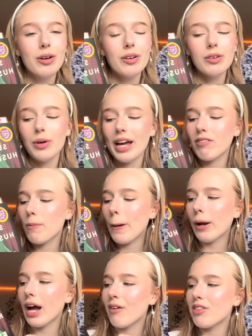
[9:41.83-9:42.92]
rave about
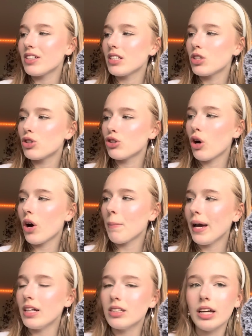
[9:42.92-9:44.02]
how this is so
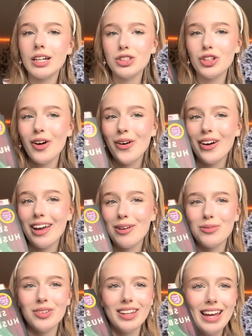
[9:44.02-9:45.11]
amazing, so it
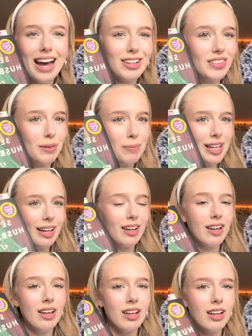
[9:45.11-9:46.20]
really has to be.
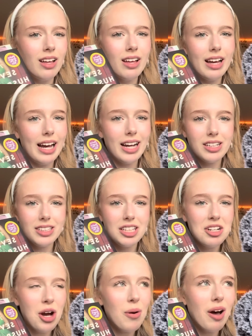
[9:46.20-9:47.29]
I see
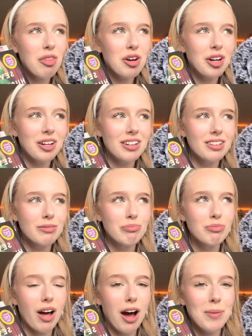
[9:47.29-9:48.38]
no other
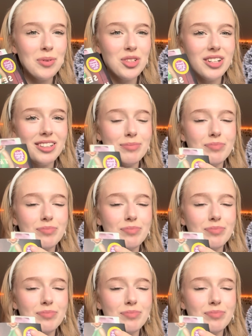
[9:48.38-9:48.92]
option.